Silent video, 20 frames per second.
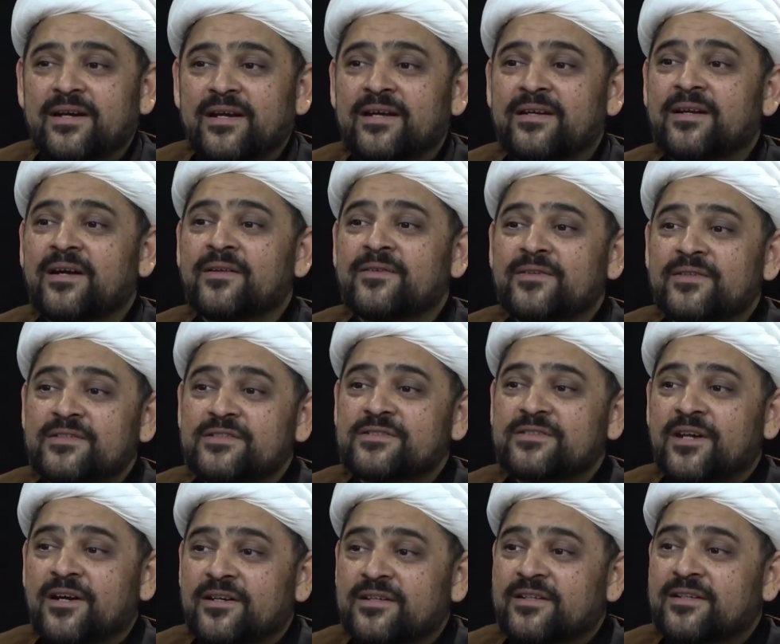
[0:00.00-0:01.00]
and others
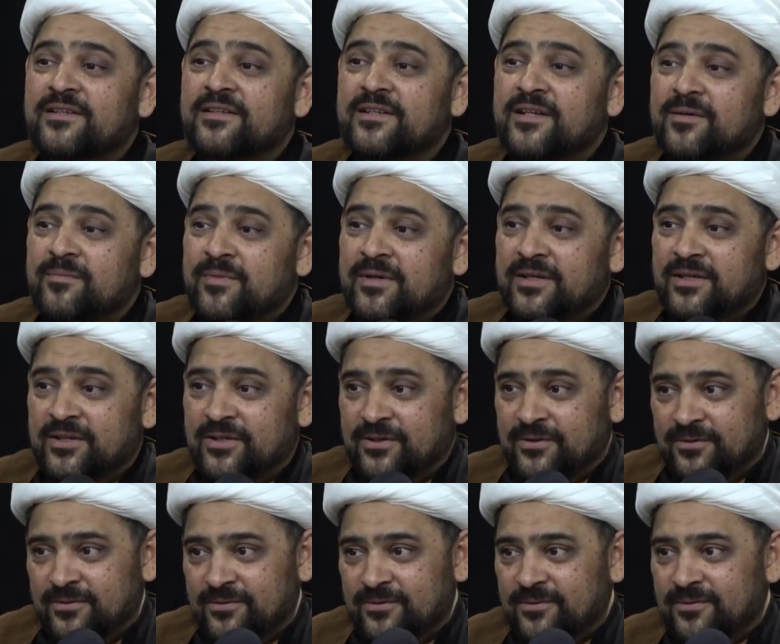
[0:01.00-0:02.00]
start condemning
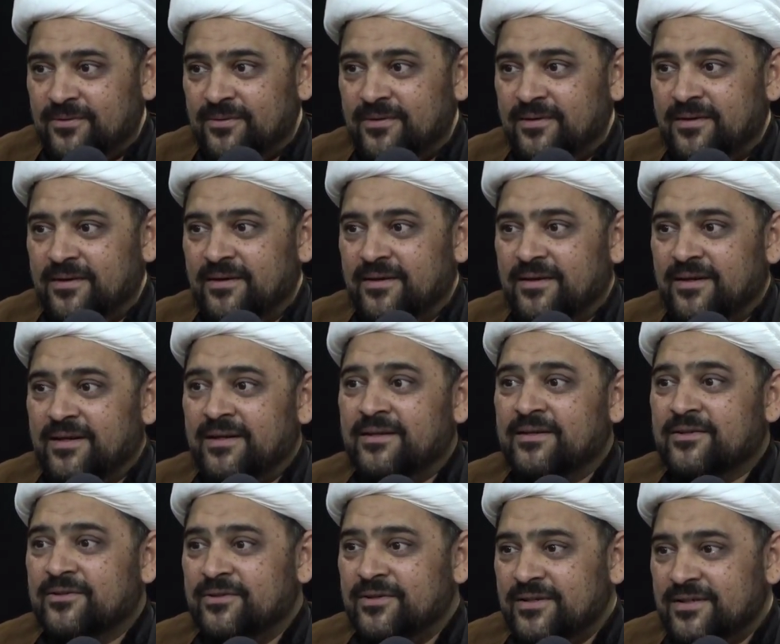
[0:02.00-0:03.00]
you
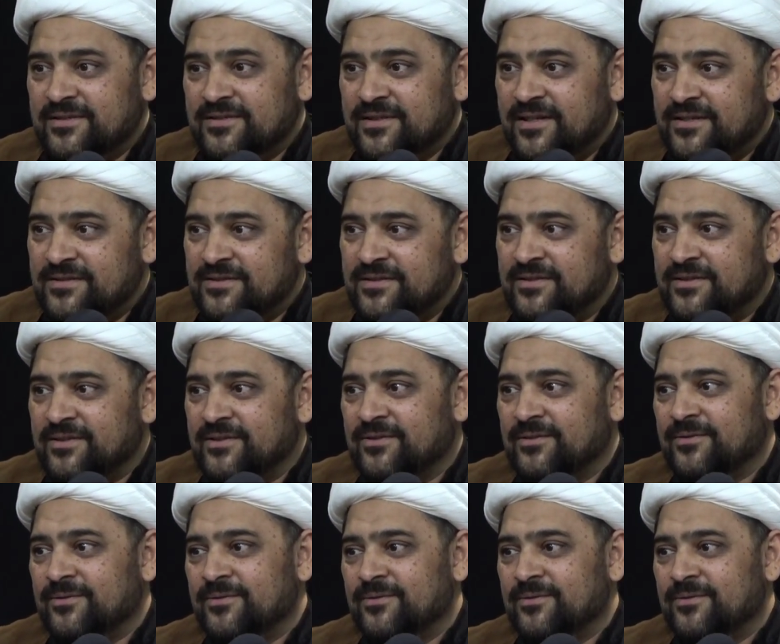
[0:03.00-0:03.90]
and criticizing you.